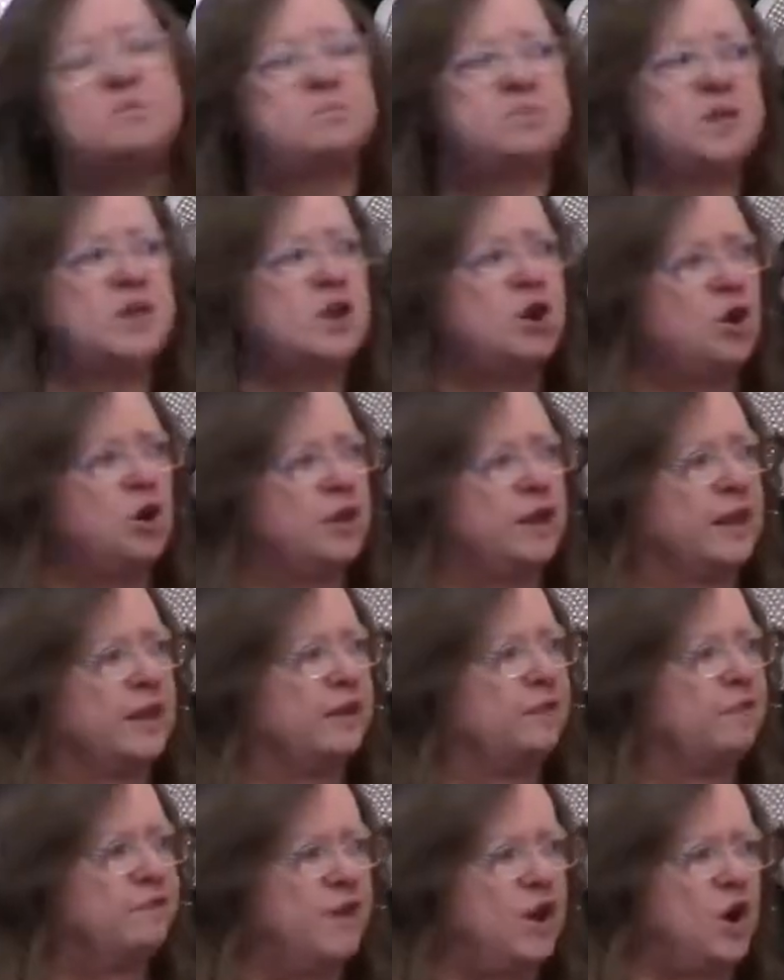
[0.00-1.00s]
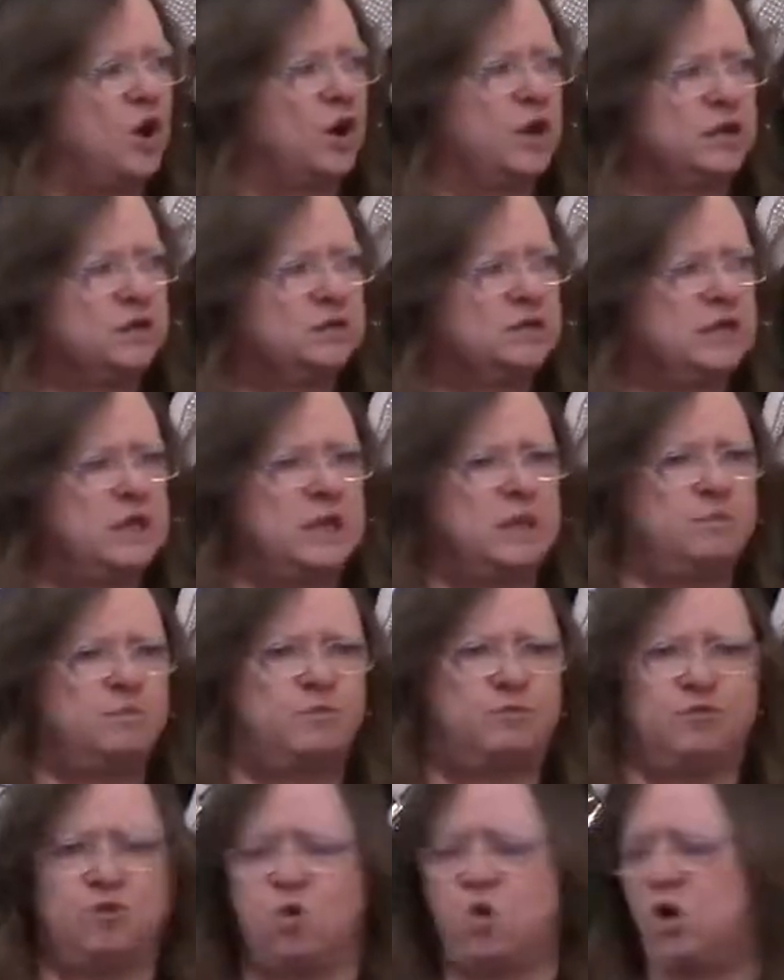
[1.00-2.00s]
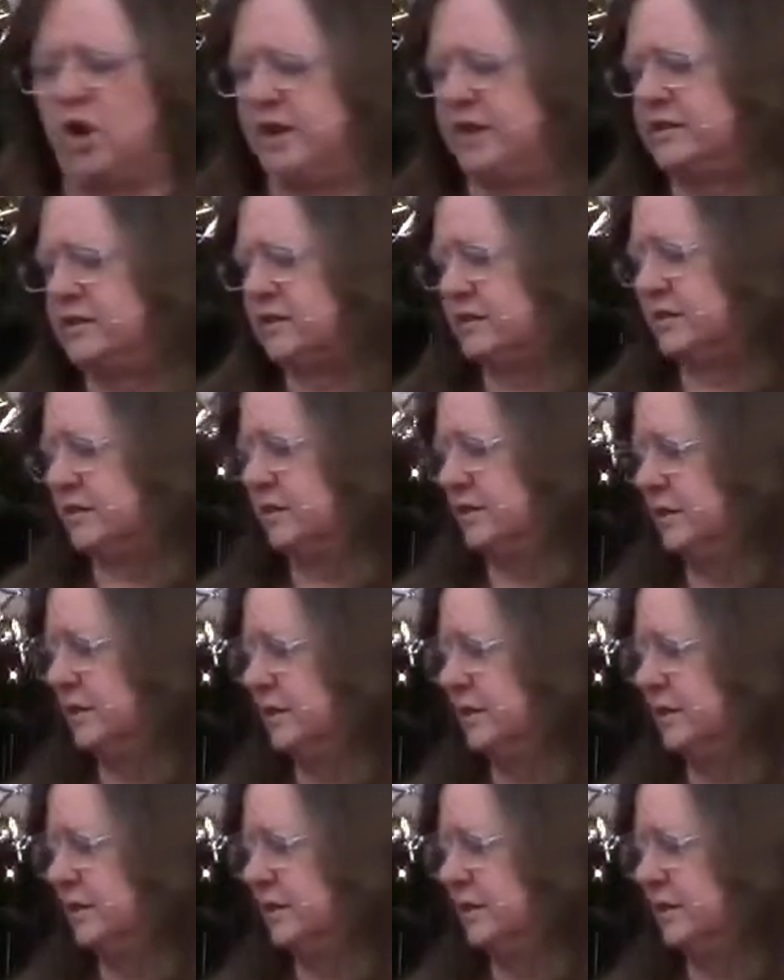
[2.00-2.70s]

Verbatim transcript: beard and a very deep voice.